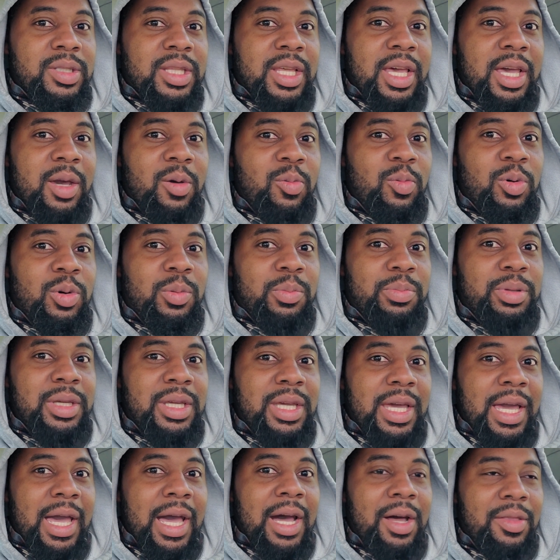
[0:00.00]
that will
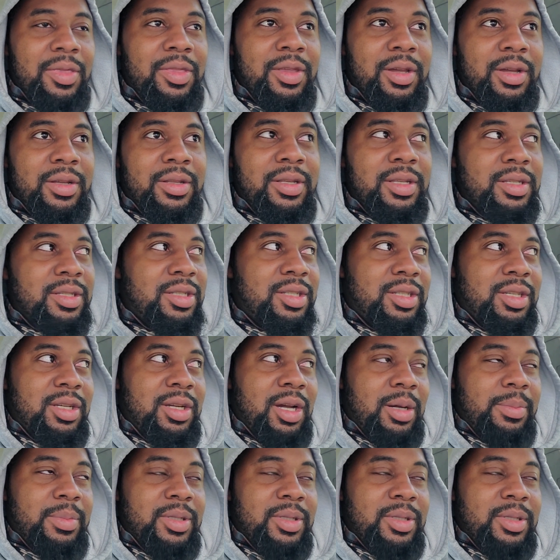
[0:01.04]
be out there this year.